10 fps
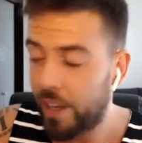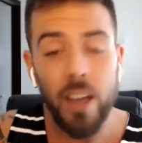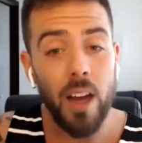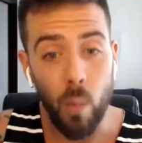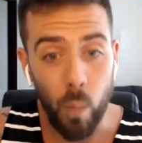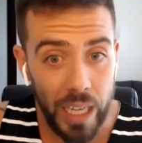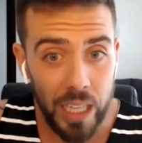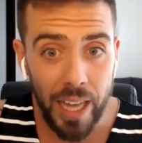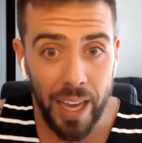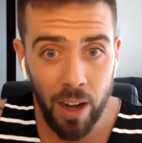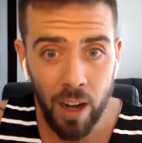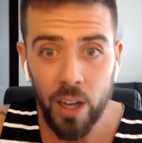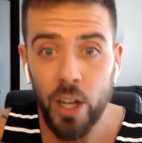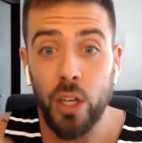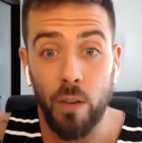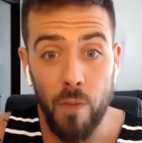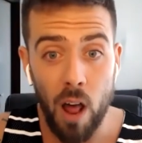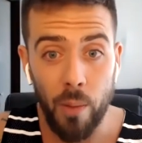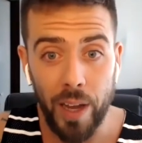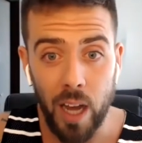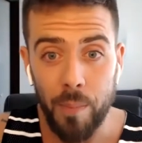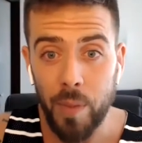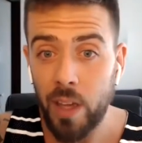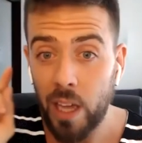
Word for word: A week later, you're following up.